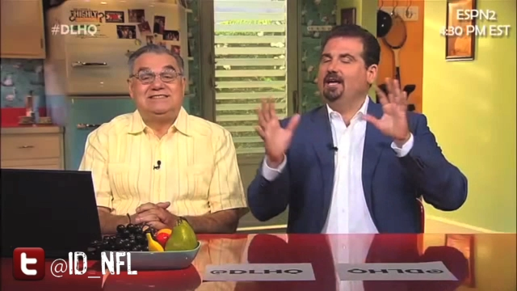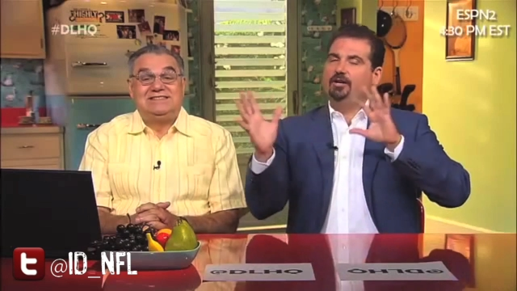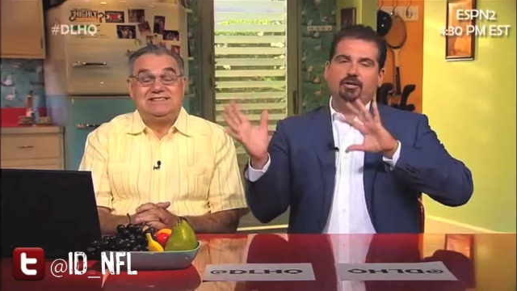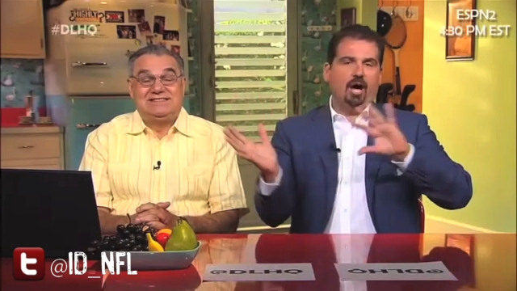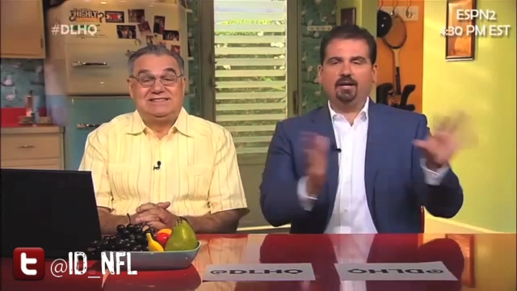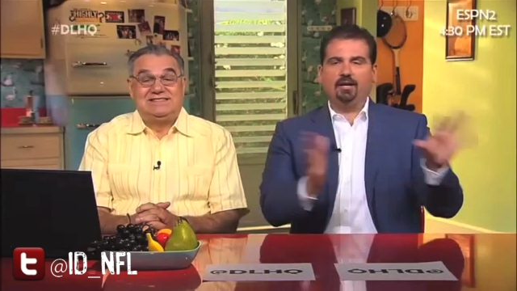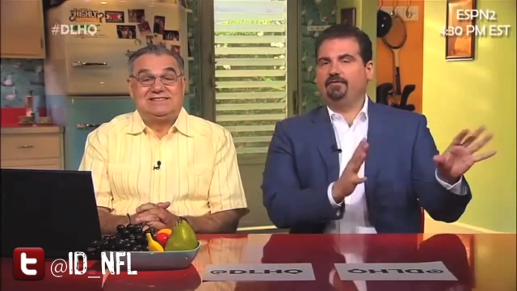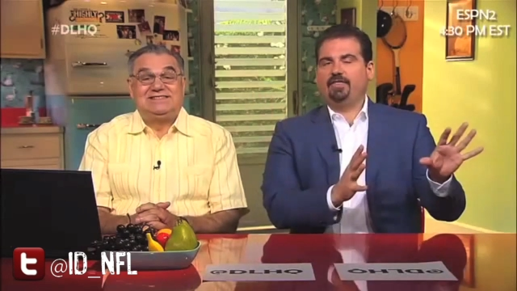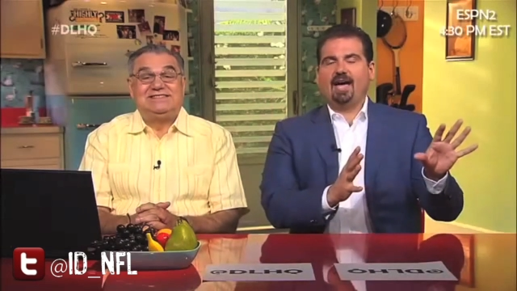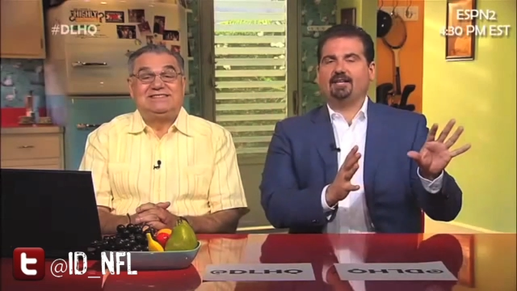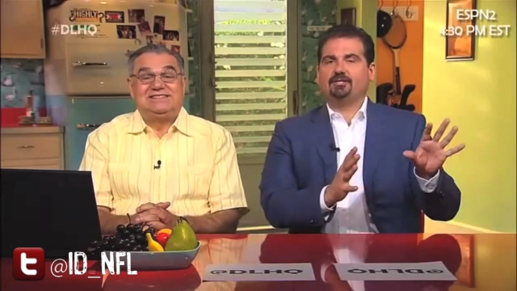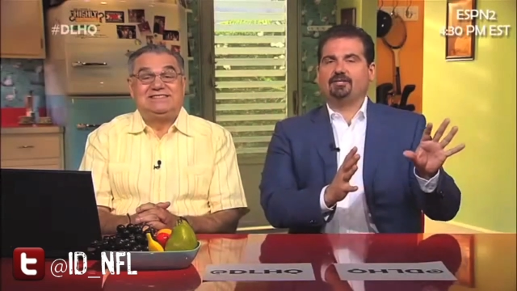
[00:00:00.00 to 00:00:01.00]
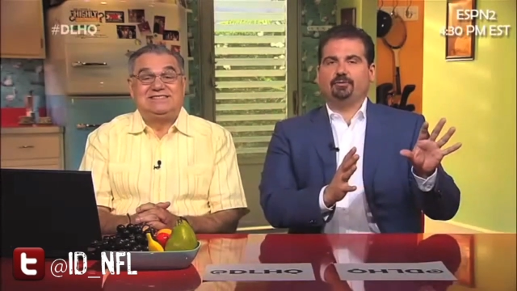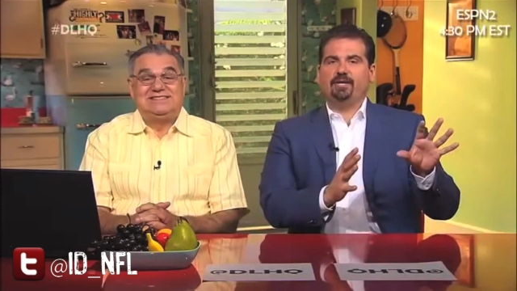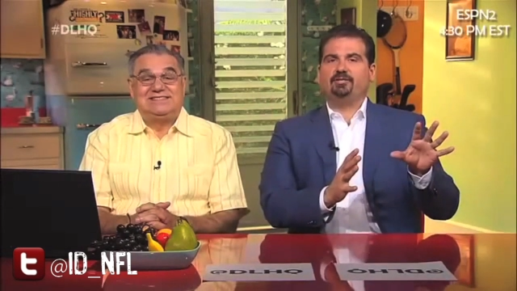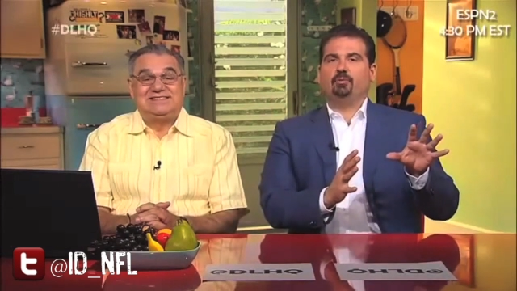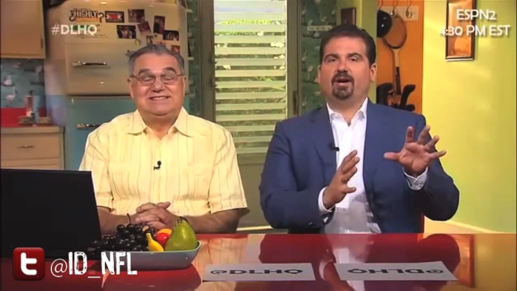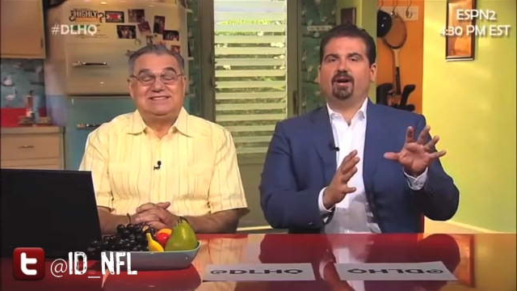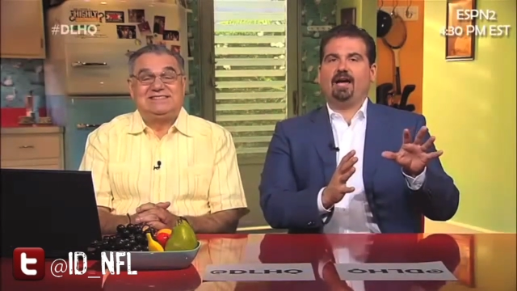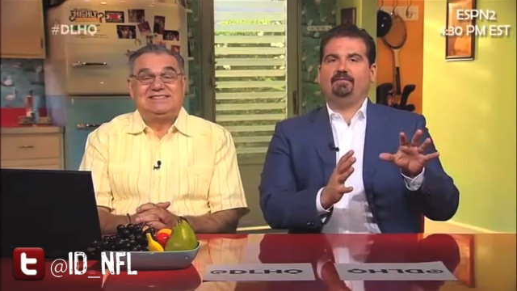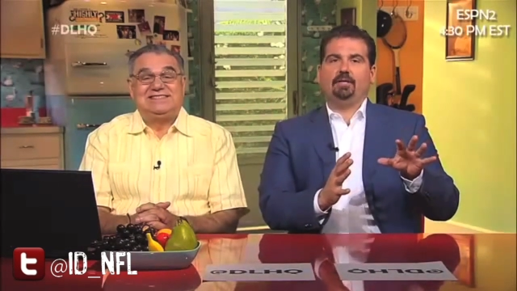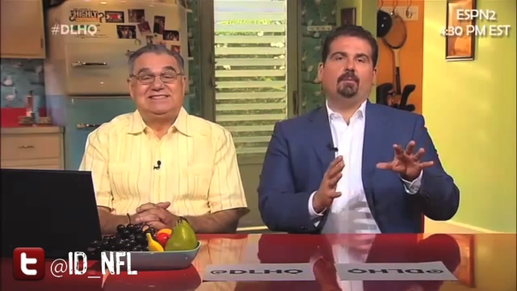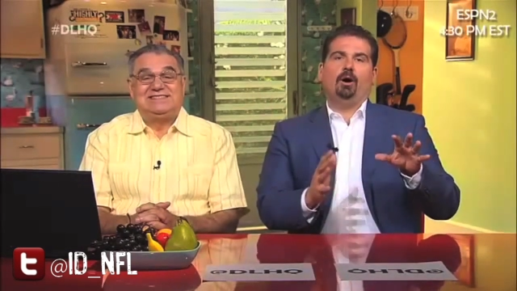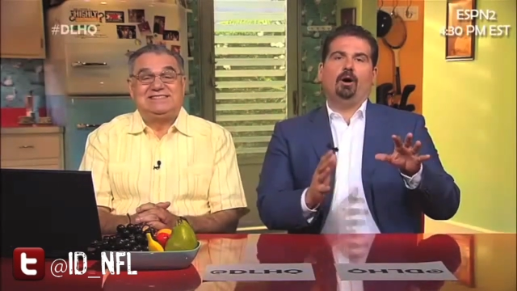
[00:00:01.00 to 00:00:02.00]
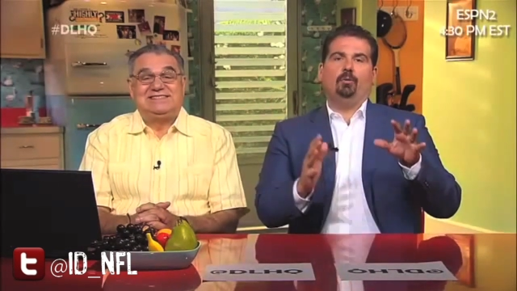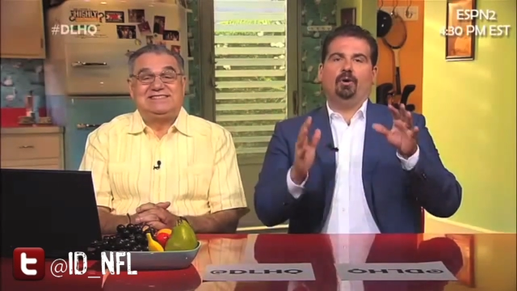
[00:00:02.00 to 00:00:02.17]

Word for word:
Speaker 1: None of that is the reason we're having him on.